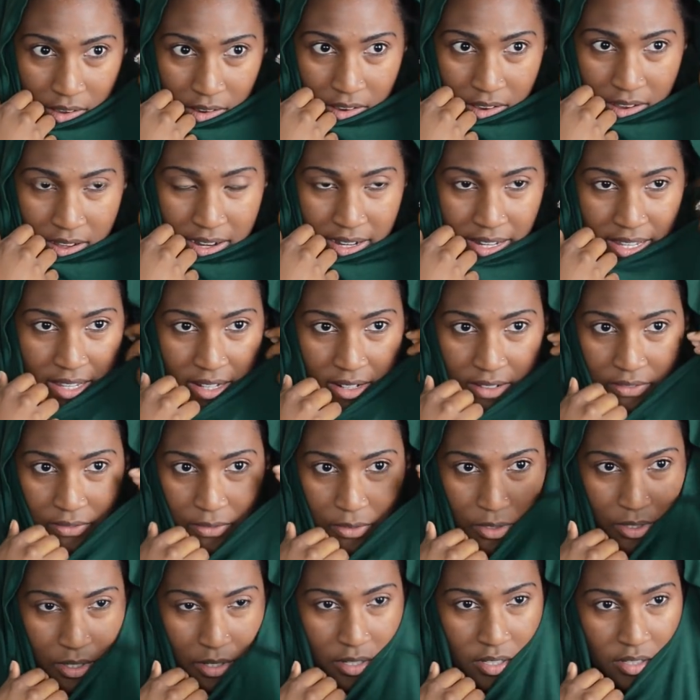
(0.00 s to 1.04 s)
on it
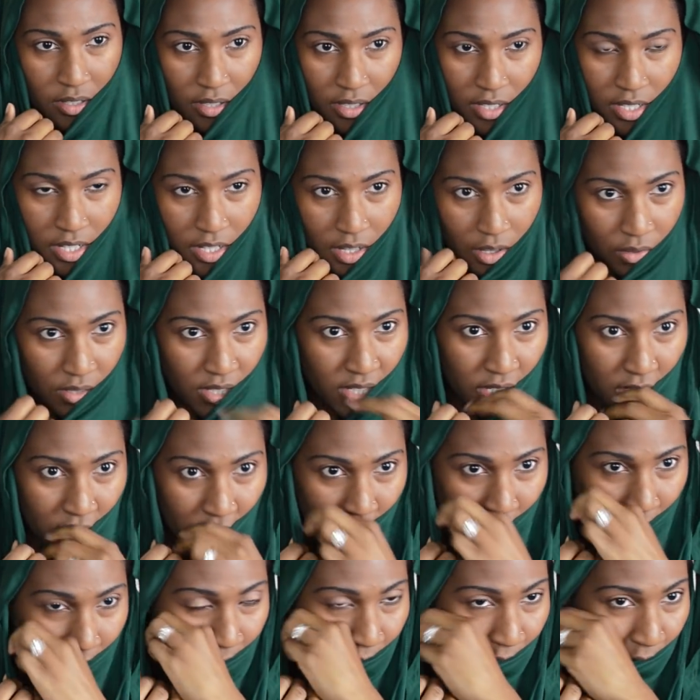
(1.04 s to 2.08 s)
for, you know,
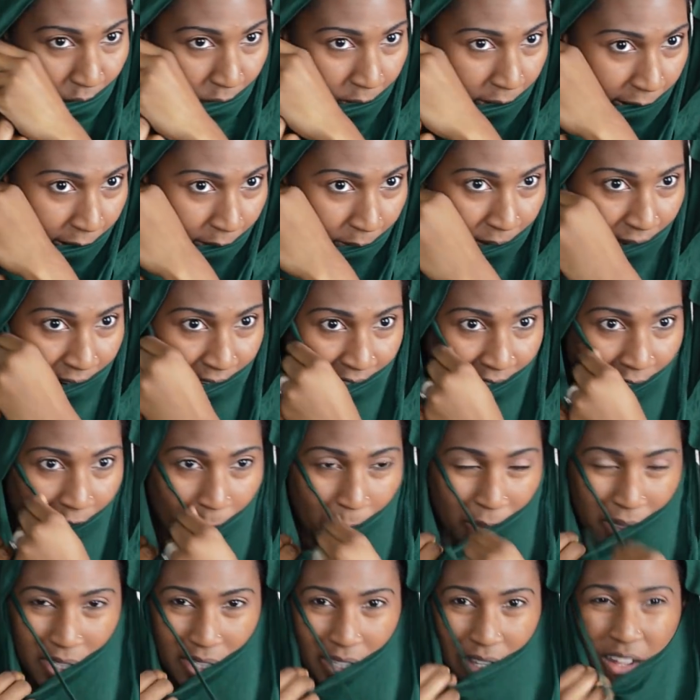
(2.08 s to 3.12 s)
sisters who wear what is
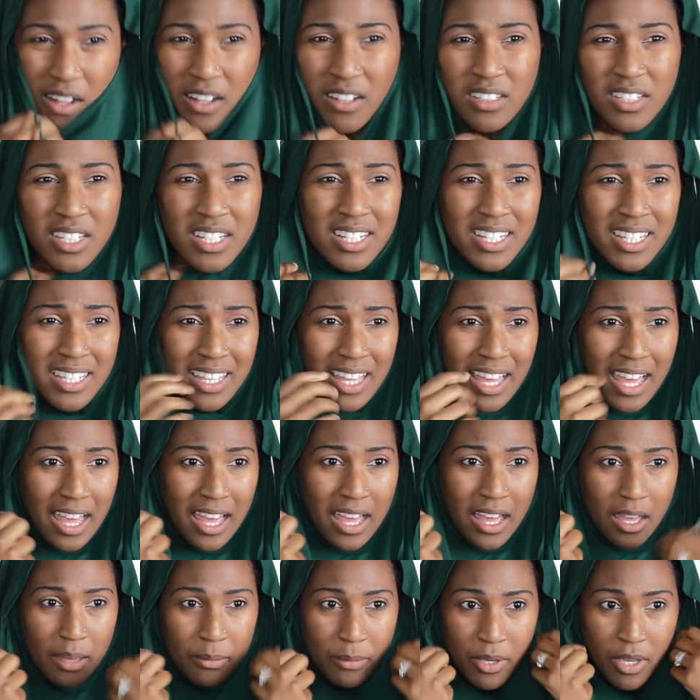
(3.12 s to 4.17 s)
commonly called a
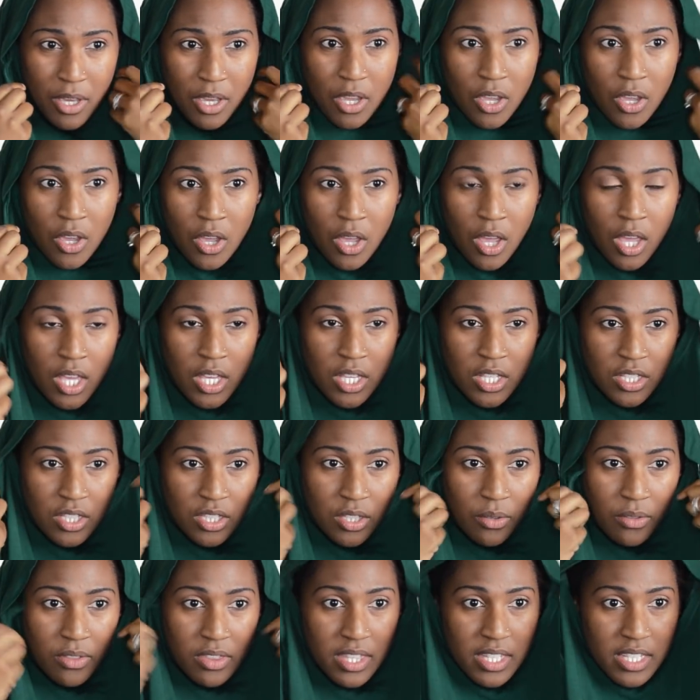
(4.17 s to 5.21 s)
niqab.
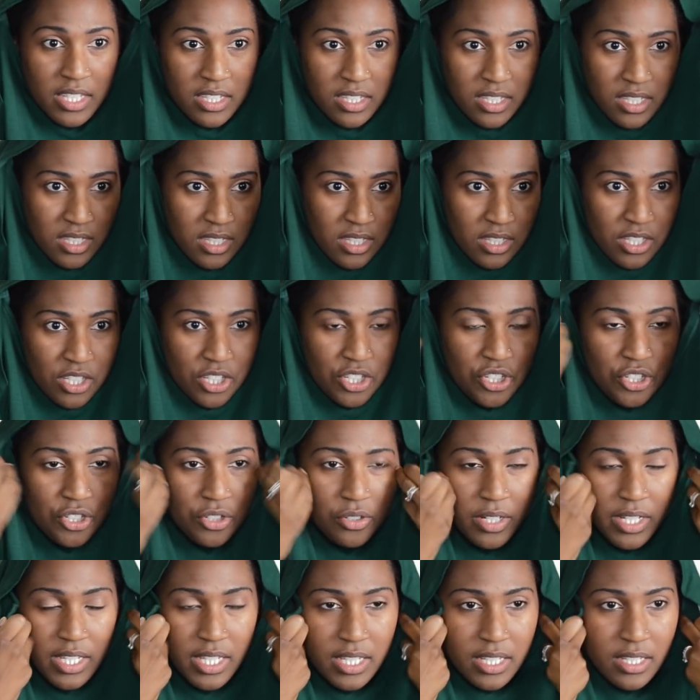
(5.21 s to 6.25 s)
So these
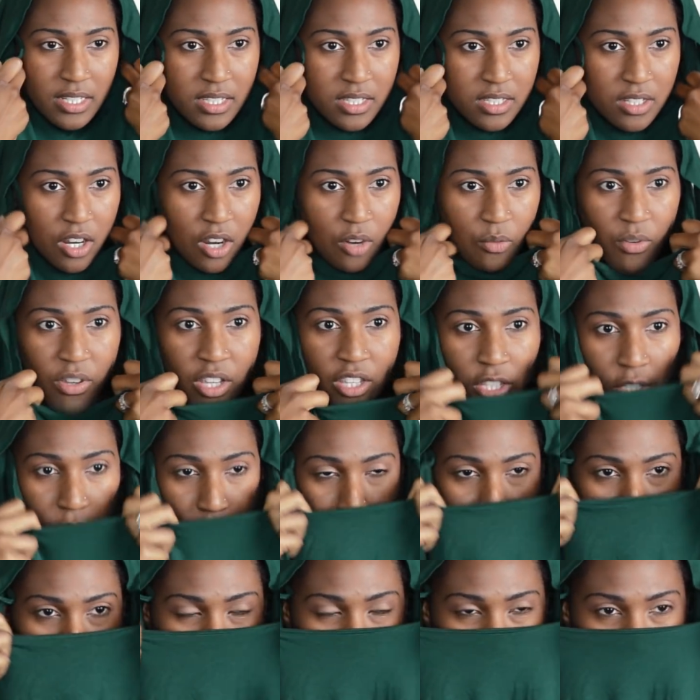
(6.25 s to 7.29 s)
strings are what you
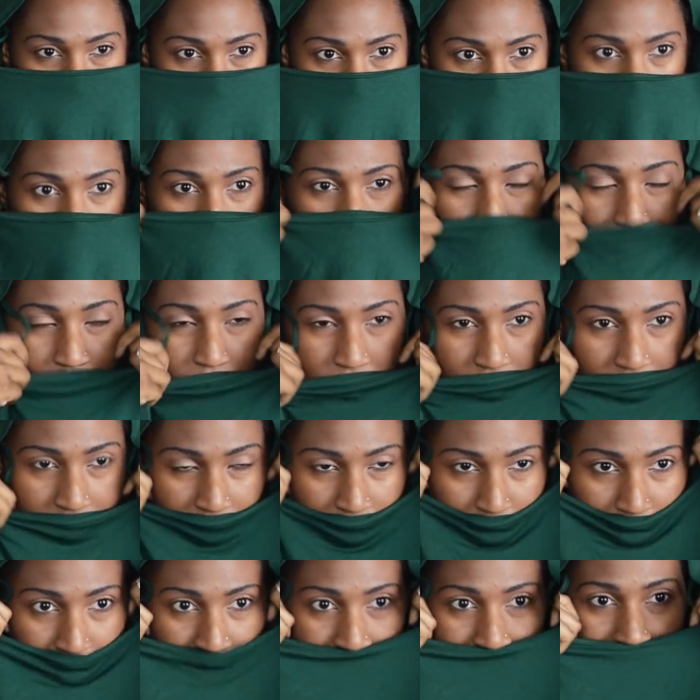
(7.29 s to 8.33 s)
would use.
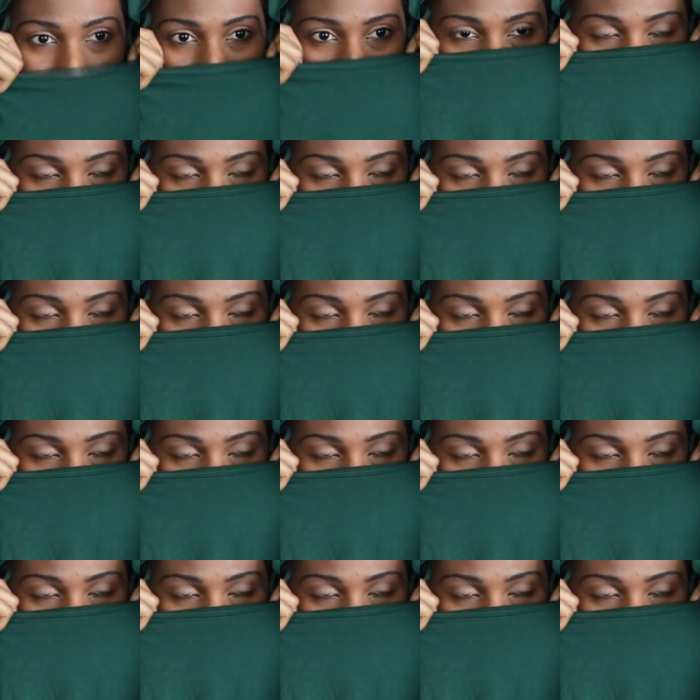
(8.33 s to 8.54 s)
You would tie